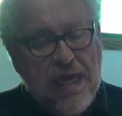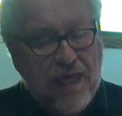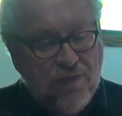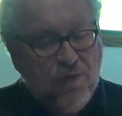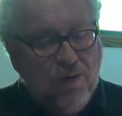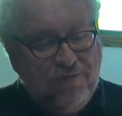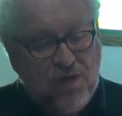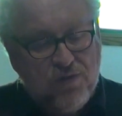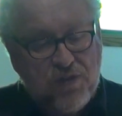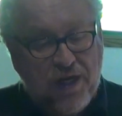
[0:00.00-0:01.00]
In the
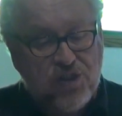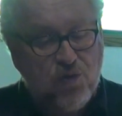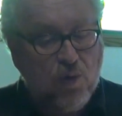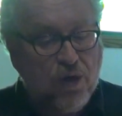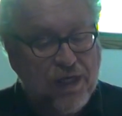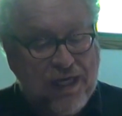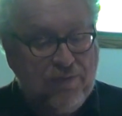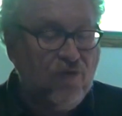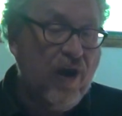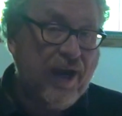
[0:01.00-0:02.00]
review section, we're going to
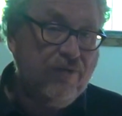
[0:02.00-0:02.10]
keep track